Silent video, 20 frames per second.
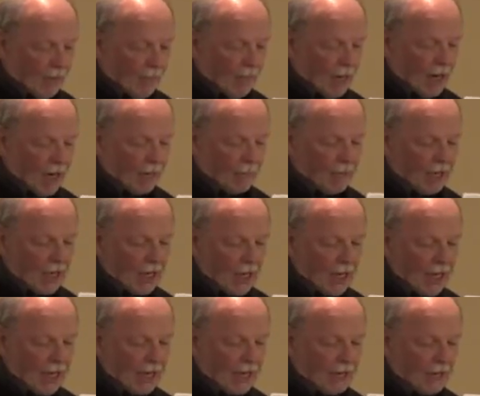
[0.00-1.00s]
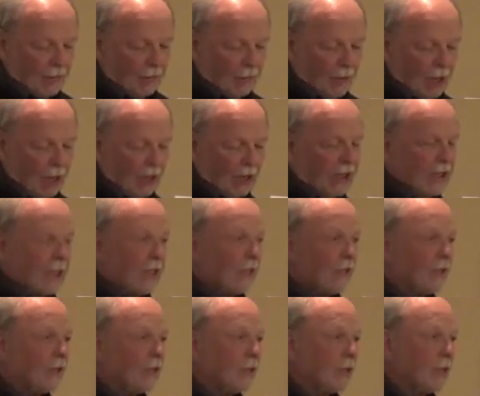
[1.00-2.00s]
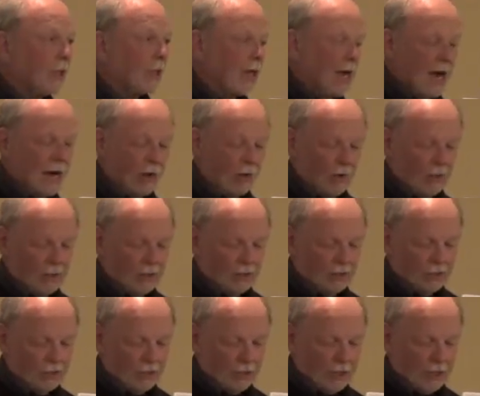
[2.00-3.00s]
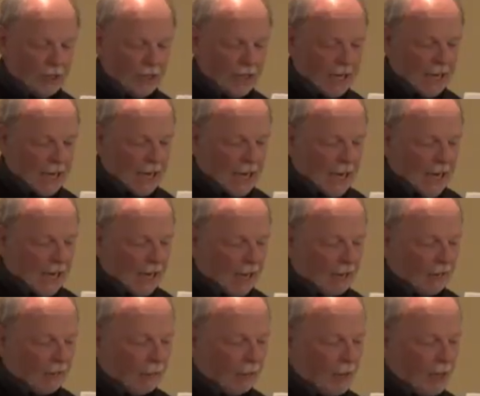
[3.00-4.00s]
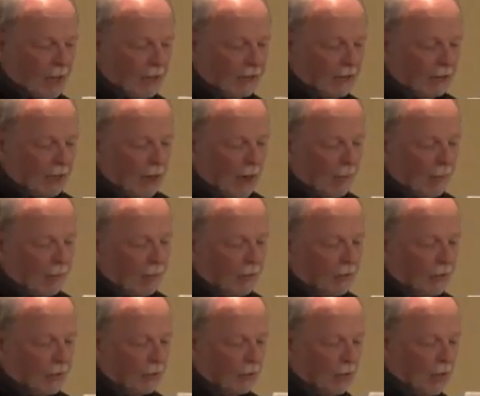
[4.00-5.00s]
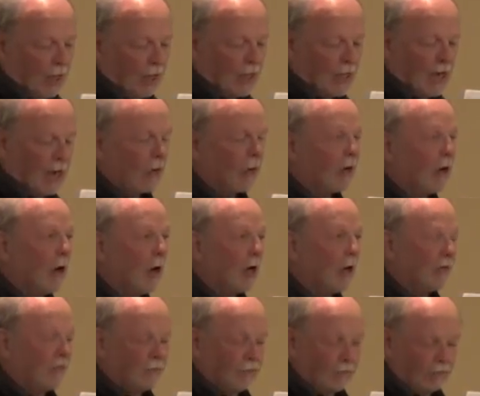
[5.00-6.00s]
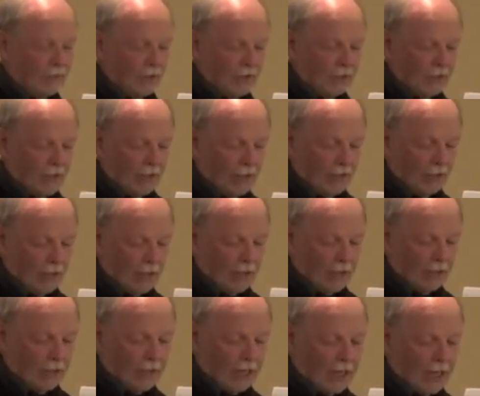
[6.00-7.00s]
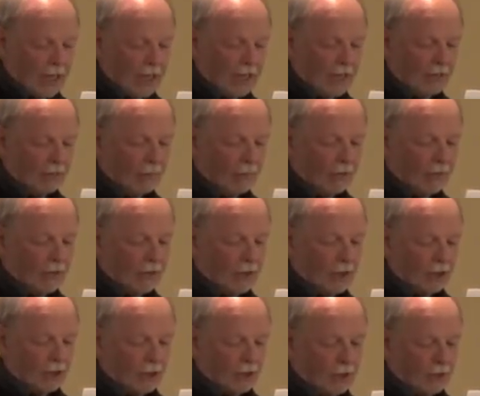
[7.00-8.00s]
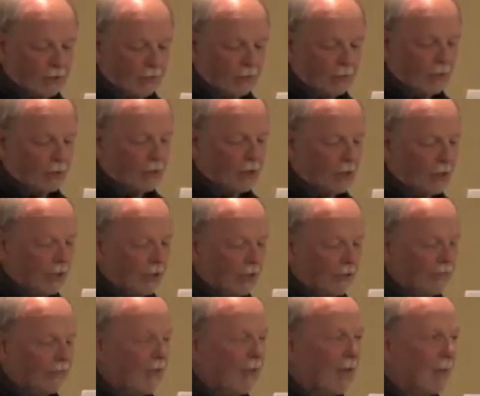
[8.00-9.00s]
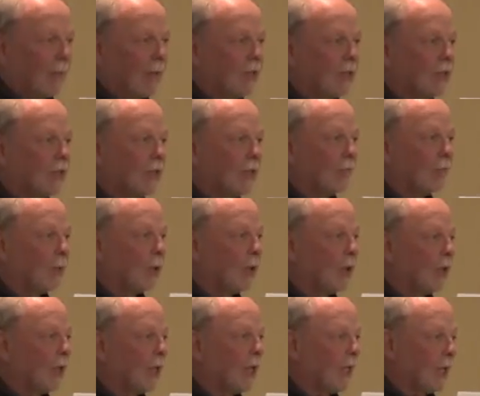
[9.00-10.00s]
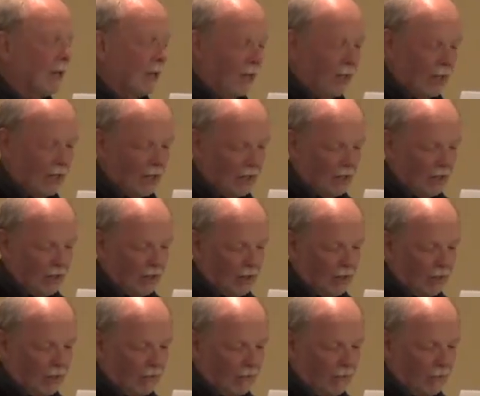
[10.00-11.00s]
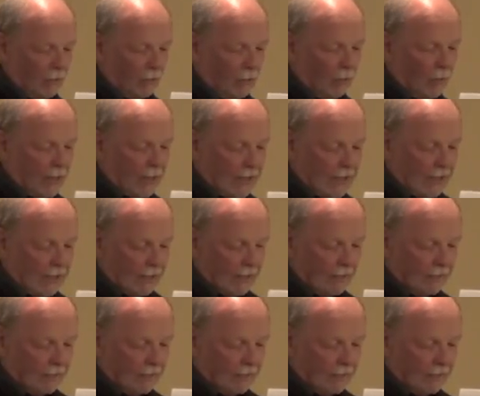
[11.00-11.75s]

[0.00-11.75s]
Barb and I, the Rungis, the Cowans, and 3 other couples who are now gone from this area stayed with 6 Rotarian families in Berlin for a week.